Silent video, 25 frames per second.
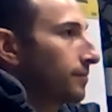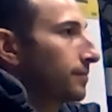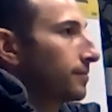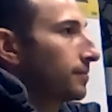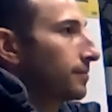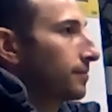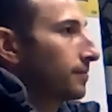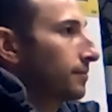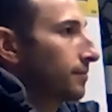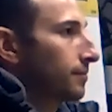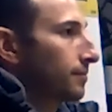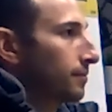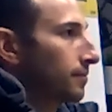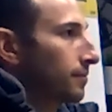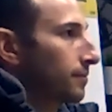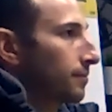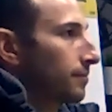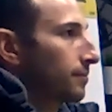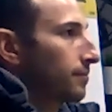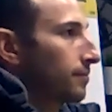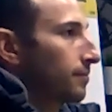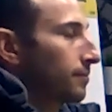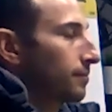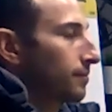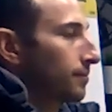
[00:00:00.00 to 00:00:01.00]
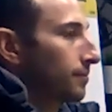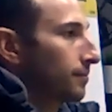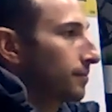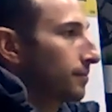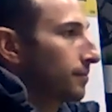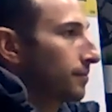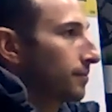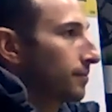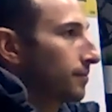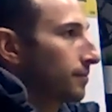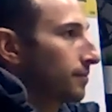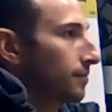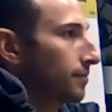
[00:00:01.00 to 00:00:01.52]

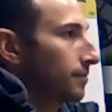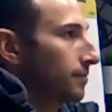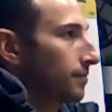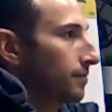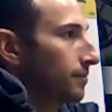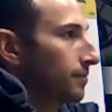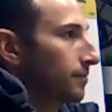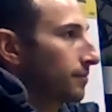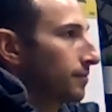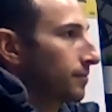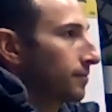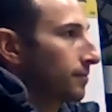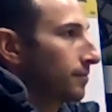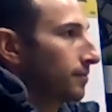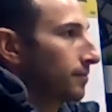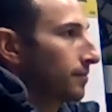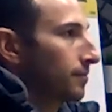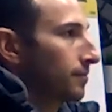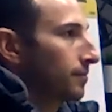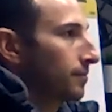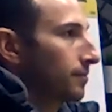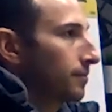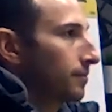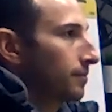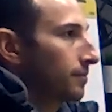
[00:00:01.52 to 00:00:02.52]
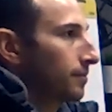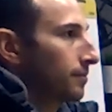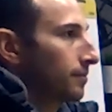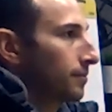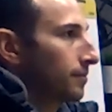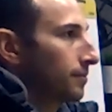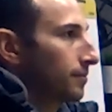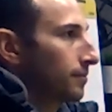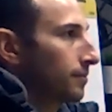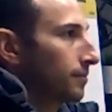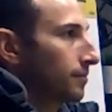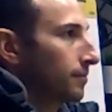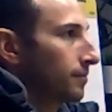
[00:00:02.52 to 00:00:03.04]

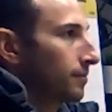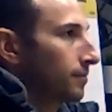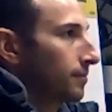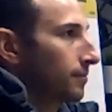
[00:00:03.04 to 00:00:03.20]
This person isn't speaking.